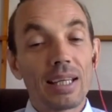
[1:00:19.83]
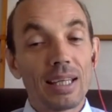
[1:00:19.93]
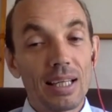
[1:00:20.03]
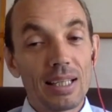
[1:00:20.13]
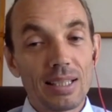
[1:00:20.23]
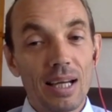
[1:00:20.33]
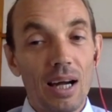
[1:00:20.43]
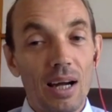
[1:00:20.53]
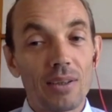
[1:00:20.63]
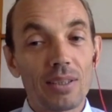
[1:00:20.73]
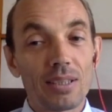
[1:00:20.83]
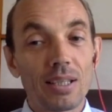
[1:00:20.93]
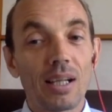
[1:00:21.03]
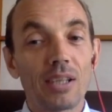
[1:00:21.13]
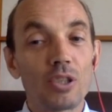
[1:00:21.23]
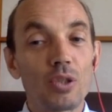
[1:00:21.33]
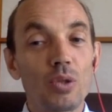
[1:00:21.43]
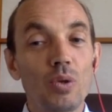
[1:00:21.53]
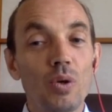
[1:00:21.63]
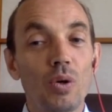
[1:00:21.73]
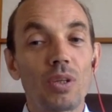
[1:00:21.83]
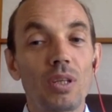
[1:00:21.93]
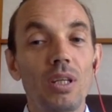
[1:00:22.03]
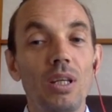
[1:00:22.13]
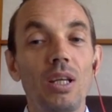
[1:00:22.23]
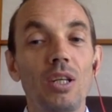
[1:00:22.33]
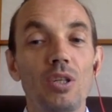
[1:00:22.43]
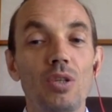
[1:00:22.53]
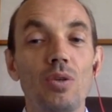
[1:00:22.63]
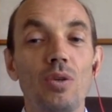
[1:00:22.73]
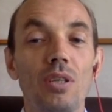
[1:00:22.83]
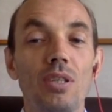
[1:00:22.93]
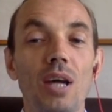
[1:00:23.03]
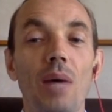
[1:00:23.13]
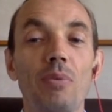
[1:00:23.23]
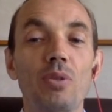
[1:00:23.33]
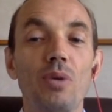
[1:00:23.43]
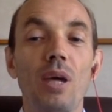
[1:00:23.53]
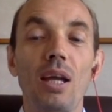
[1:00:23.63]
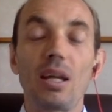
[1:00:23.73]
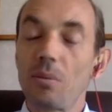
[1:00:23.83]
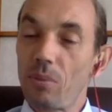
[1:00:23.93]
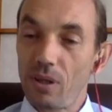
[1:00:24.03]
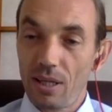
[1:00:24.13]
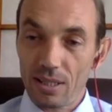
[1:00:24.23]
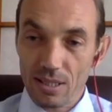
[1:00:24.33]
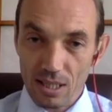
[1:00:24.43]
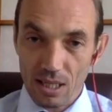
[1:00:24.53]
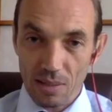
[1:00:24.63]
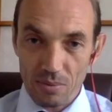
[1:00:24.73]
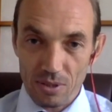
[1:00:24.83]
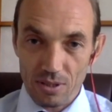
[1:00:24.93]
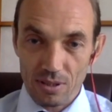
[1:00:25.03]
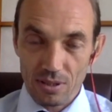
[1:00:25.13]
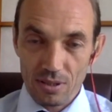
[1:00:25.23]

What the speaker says: Kintaro cells do not need to adapt to any blood types,